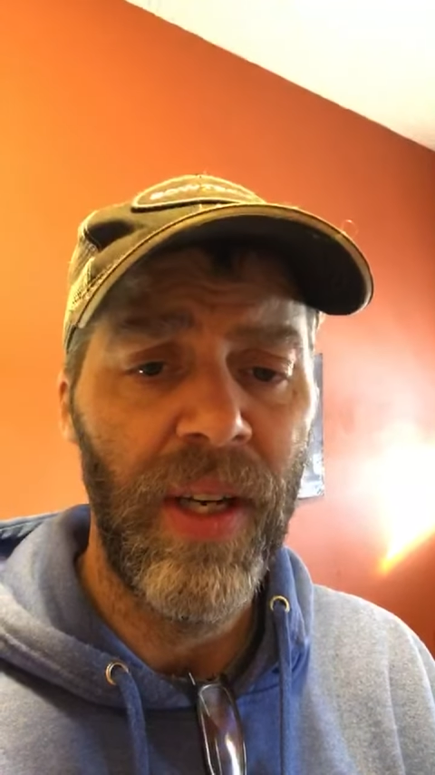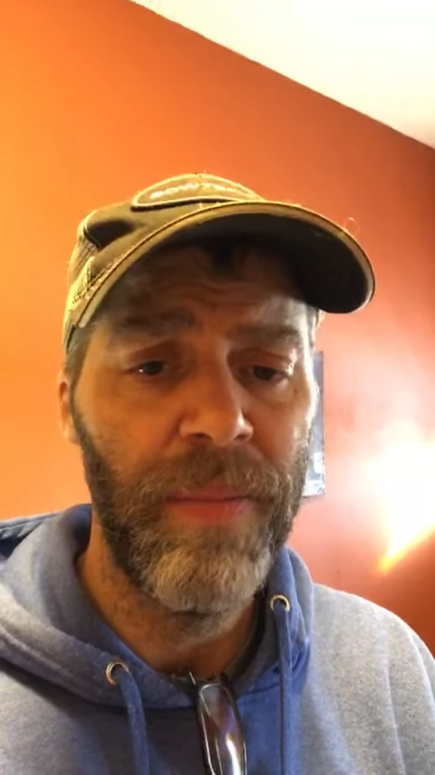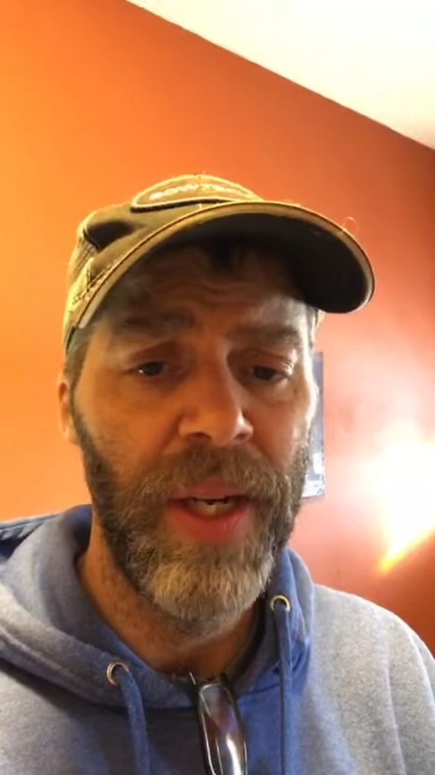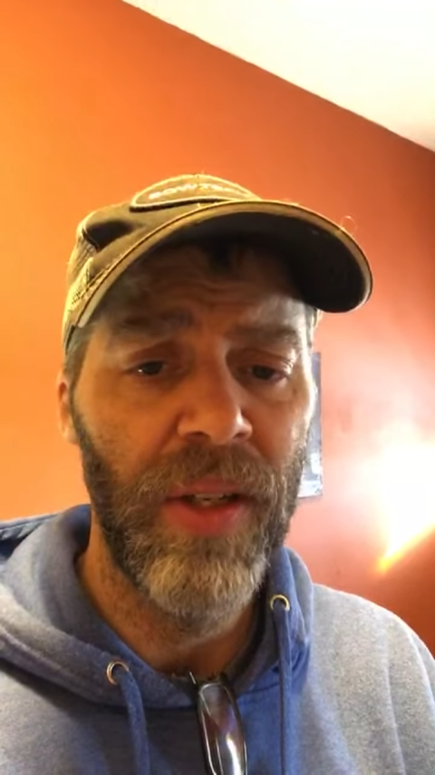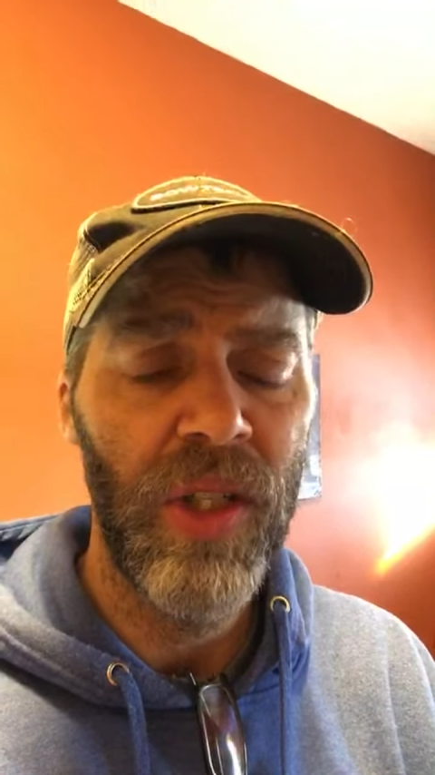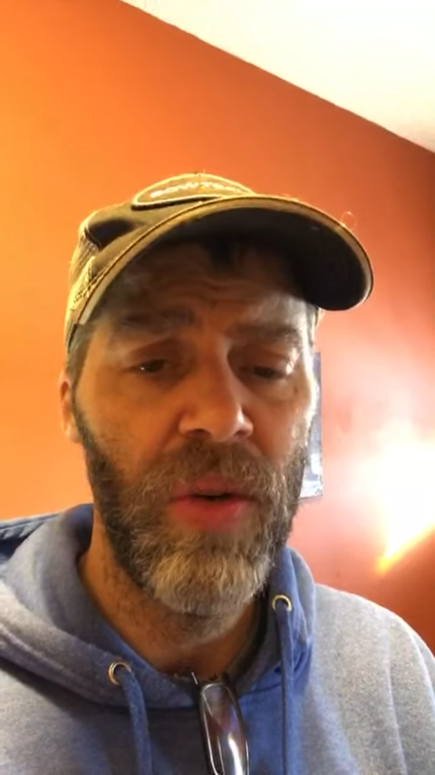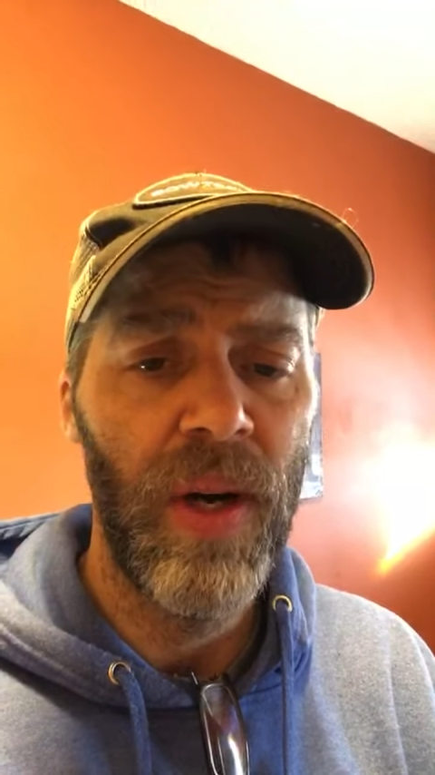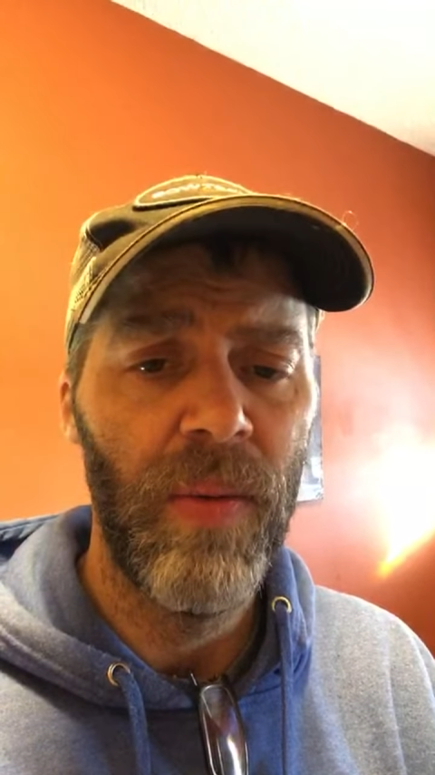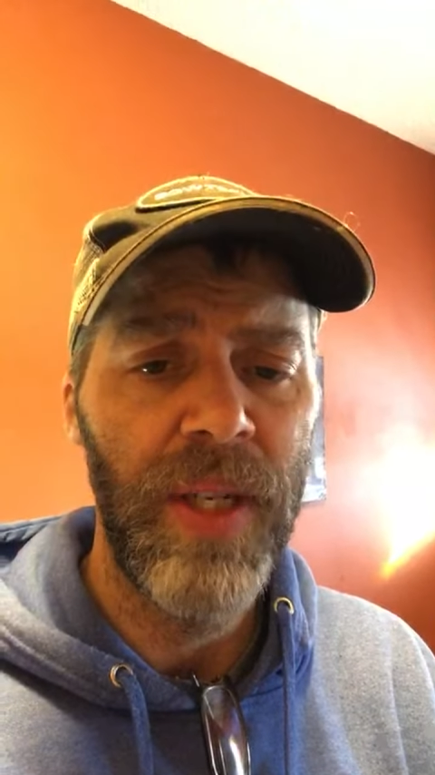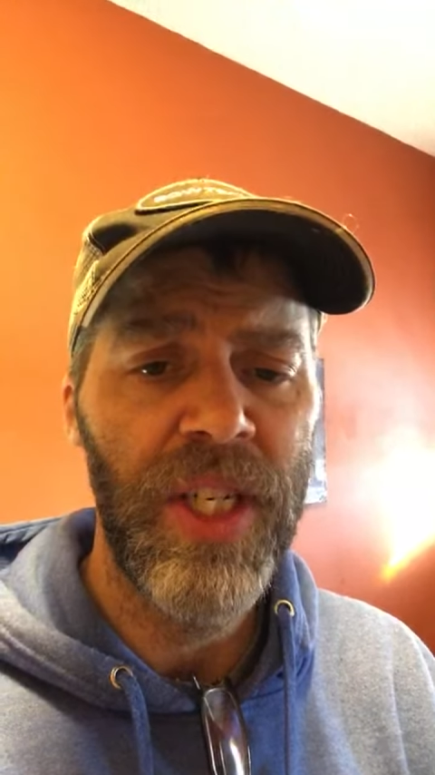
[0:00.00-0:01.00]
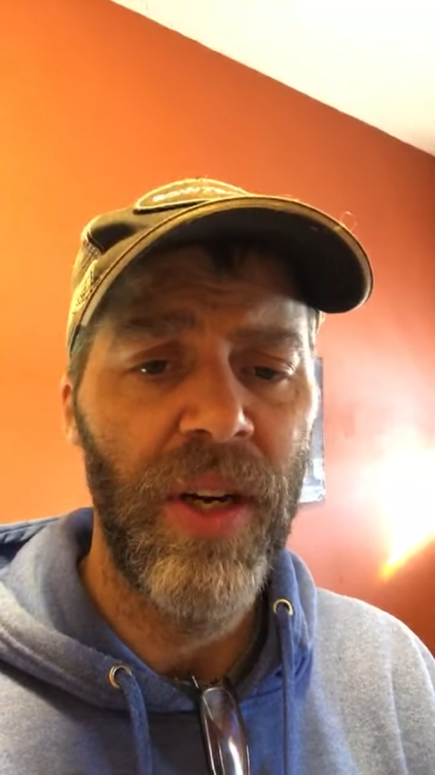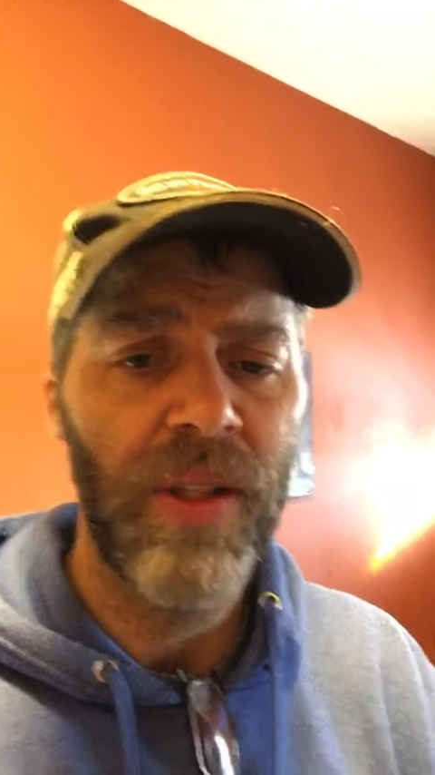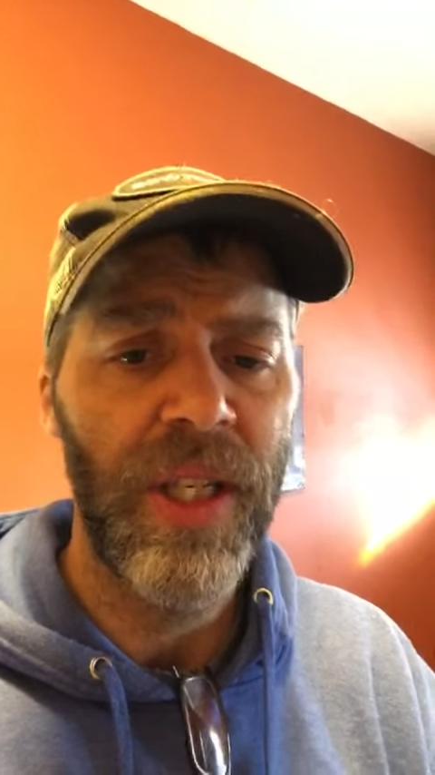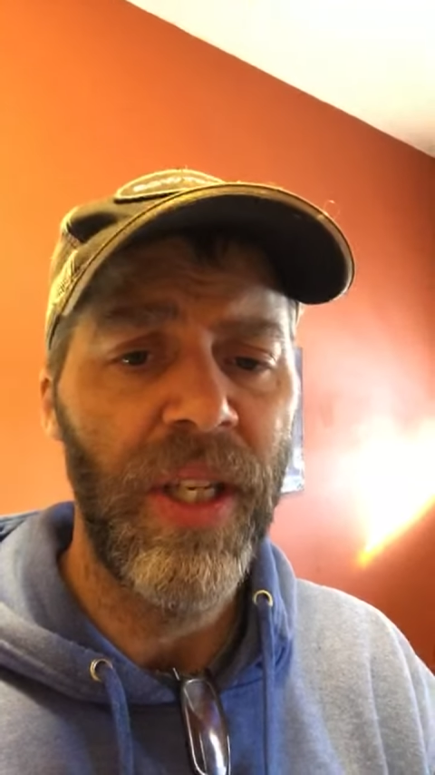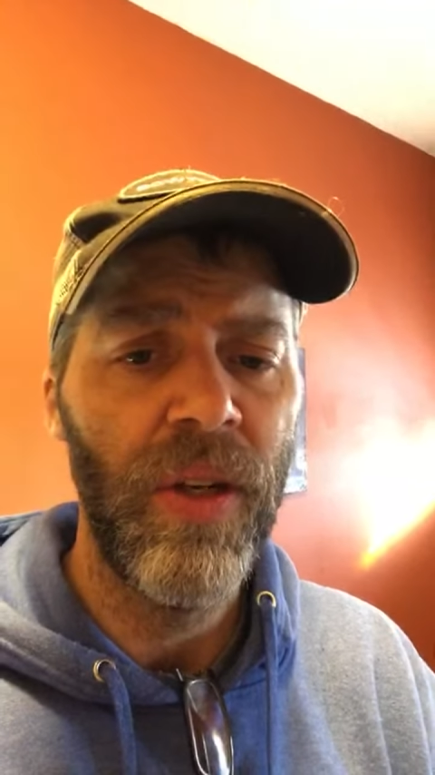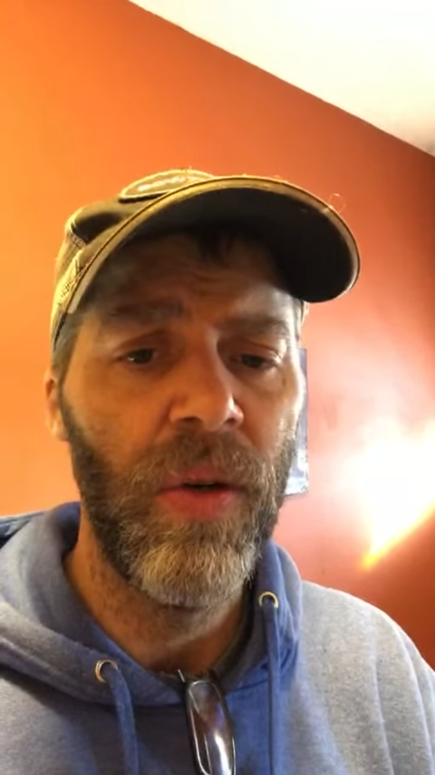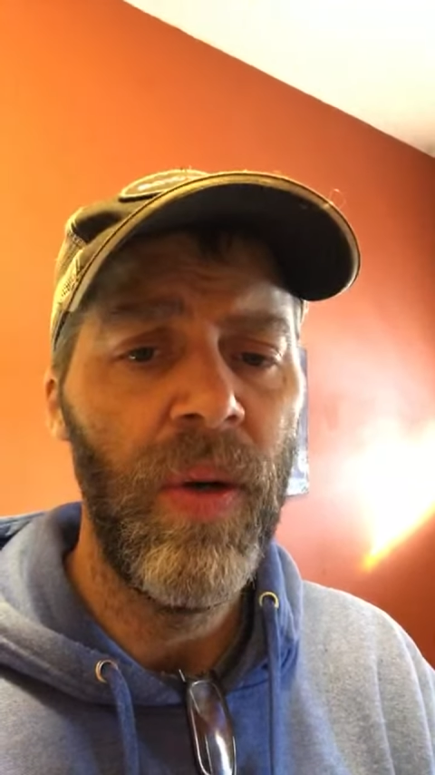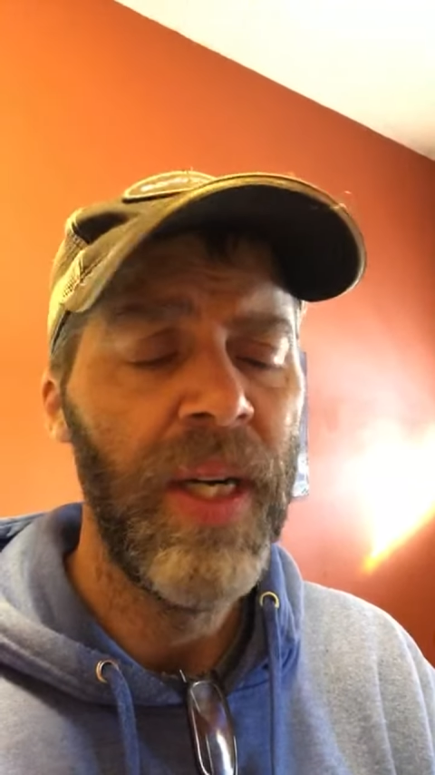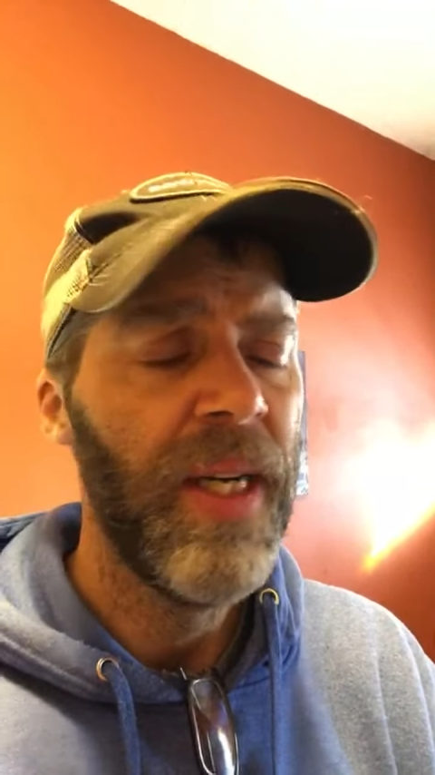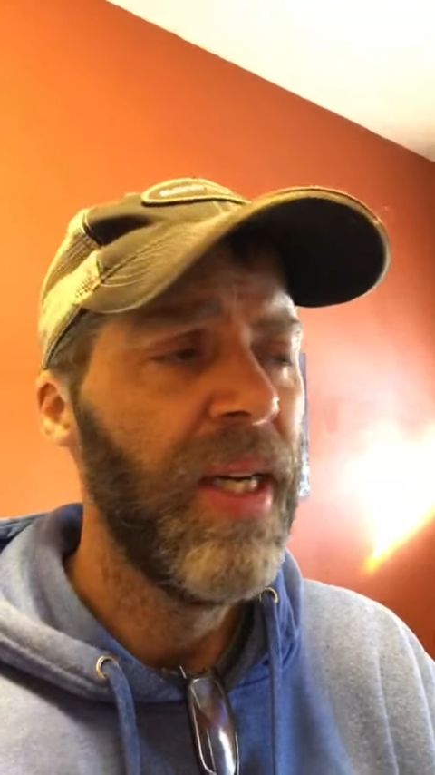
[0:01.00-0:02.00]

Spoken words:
email too. I'll reach out to you.